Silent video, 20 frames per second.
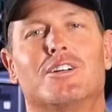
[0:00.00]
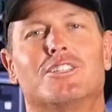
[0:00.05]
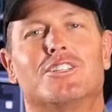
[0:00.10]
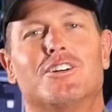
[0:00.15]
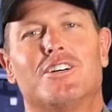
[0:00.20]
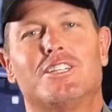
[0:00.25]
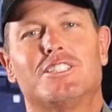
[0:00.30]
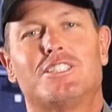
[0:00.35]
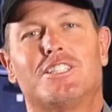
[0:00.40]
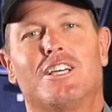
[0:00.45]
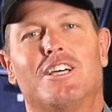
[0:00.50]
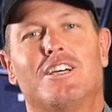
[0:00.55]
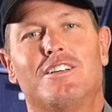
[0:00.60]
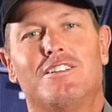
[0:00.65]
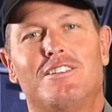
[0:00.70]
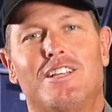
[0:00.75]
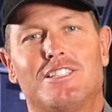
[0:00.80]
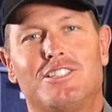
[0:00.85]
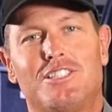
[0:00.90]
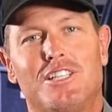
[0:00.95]
right guys, so
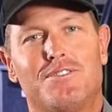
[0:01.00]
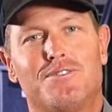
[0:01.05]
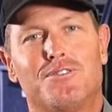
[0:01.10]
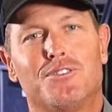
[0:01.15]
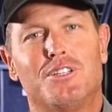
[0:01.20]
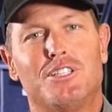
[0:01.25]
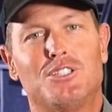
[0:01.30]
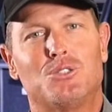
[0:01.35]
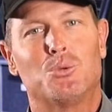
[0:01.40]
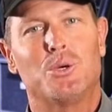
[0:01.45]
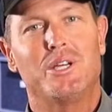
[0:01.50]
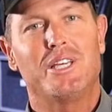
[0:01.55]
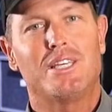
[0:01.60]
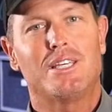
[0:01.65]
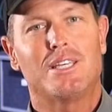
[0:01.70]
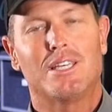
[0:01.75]
that's it for this week.